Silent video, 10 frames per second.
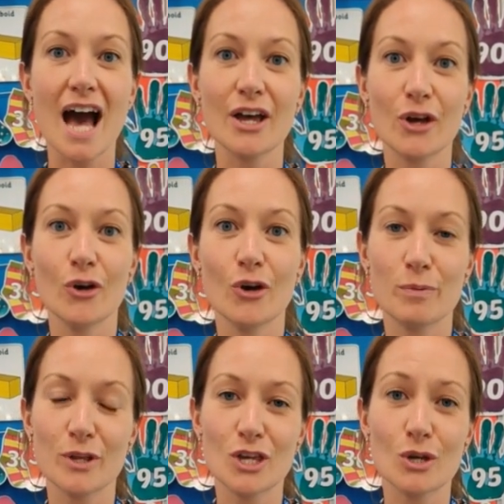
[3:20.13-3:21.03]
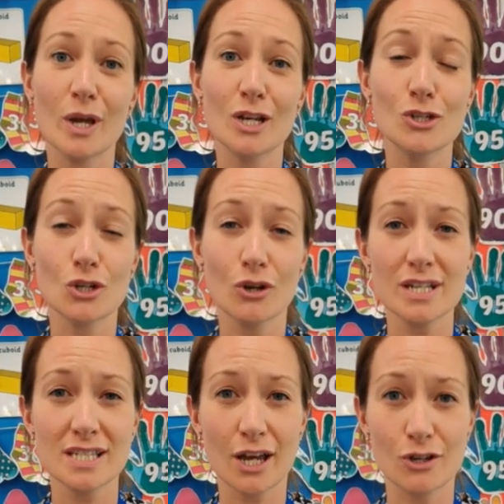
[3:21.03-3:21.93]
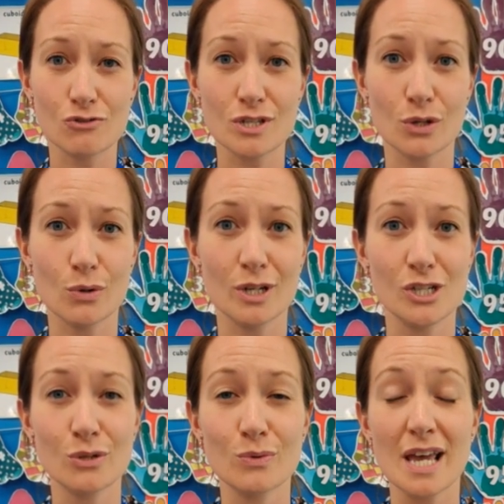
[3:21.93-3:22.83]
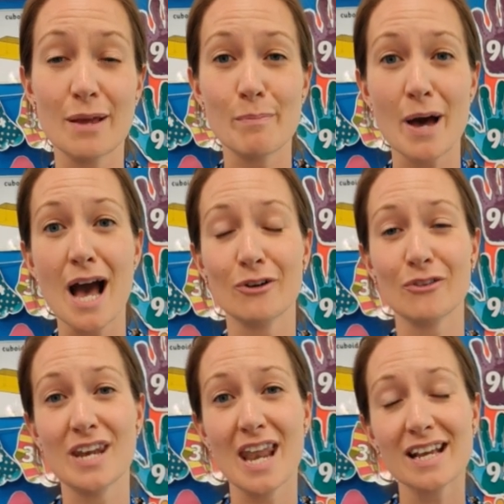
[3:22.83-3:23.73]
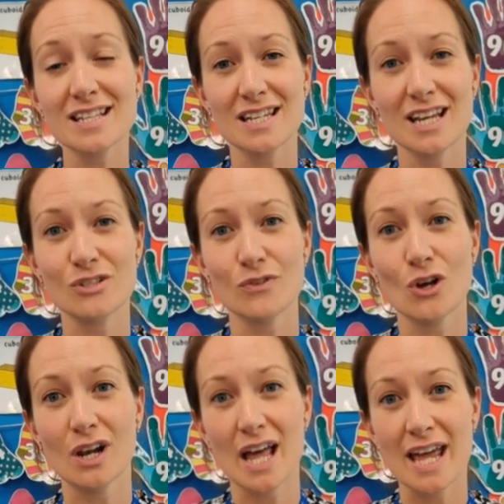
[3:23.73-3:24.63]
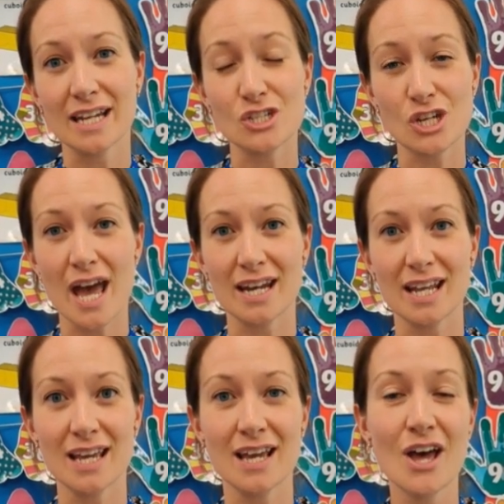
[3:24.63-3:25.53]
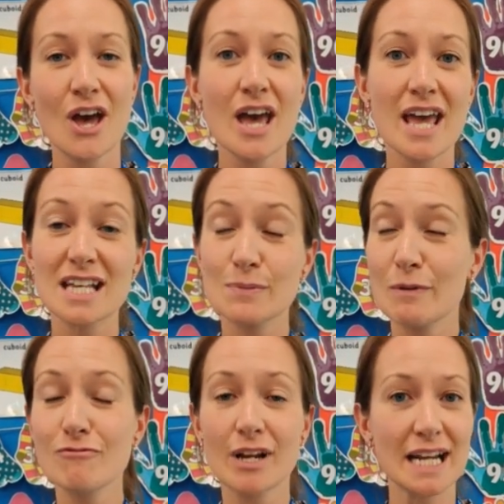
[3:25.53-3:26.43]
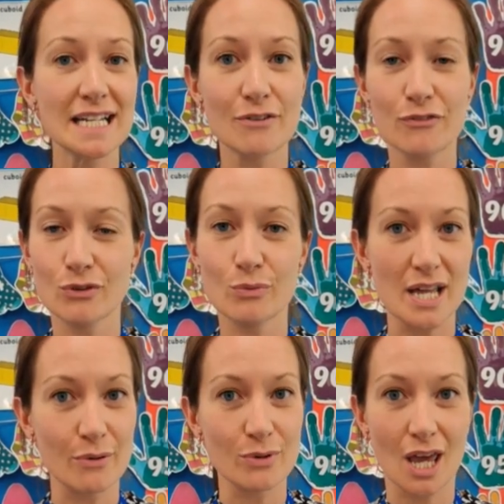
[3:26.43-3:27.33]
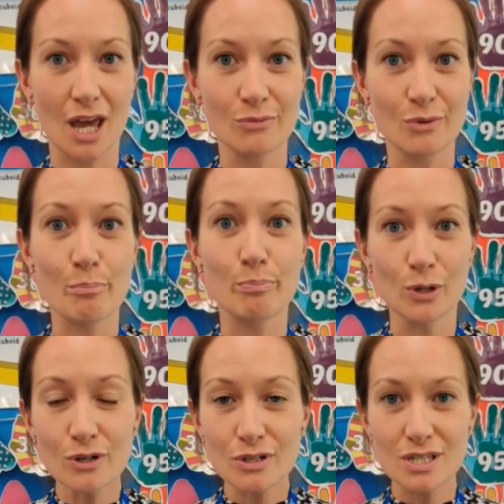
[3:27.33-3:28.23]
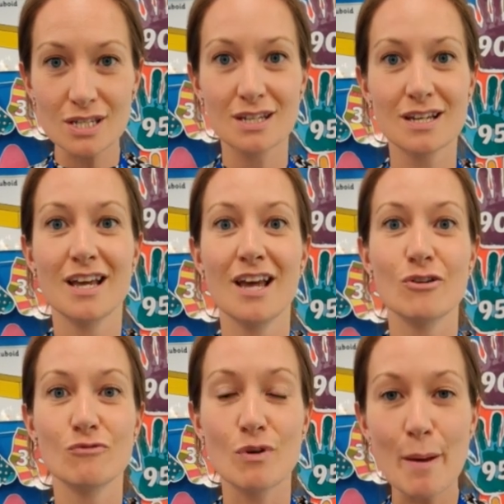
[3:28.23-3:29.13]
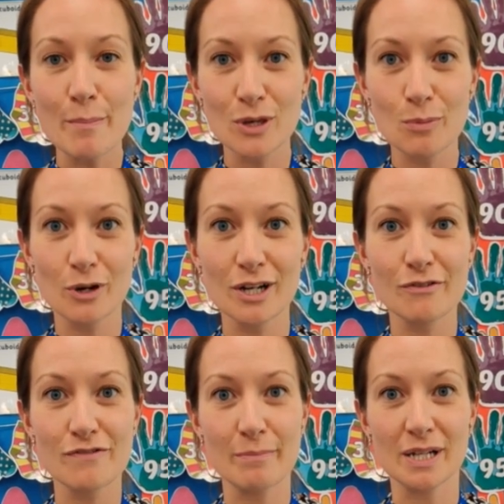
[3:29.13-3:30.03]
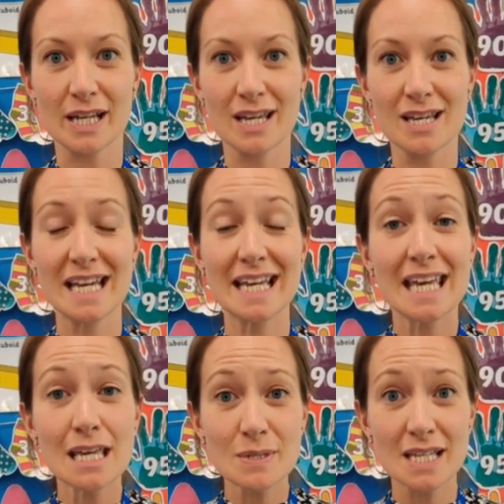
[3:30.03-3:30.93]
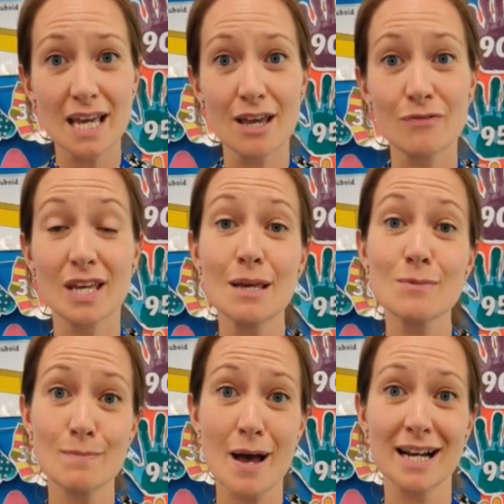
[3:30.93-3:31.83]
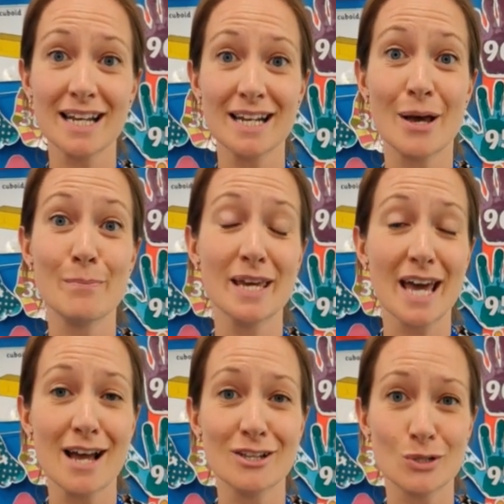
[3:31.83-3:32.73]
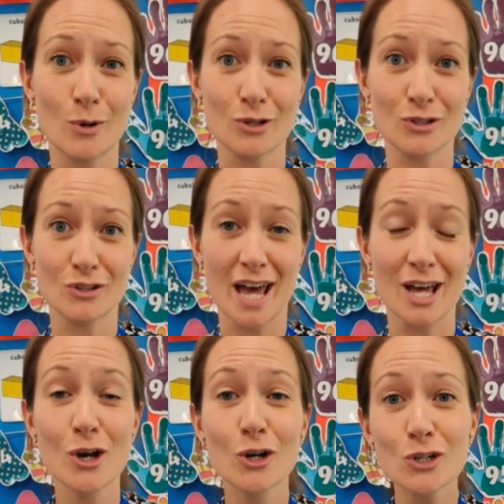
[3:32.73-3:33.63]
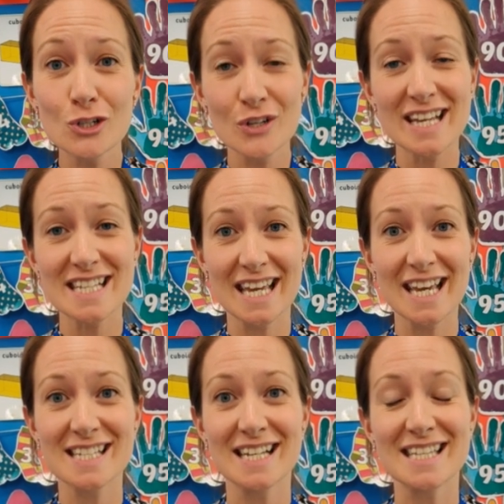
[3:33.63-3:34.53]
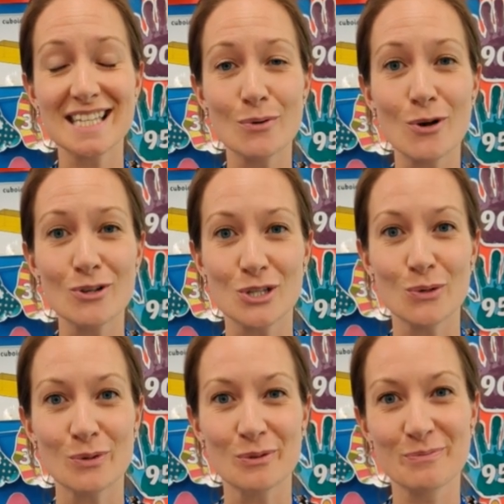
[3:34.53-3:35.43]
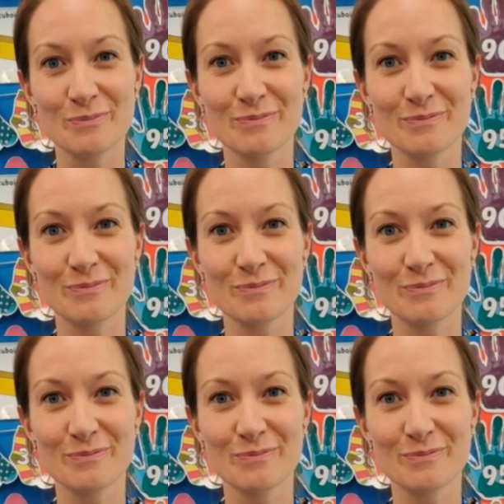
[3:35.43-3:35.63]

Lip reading: I hope that you enjoy secondary school as you embark on the next stage of your learning journey. It's been really different without you, but remember your Bricknell family, keep safe, keep smiling and be kind to one another. Good luck Year 6 and see you all soon.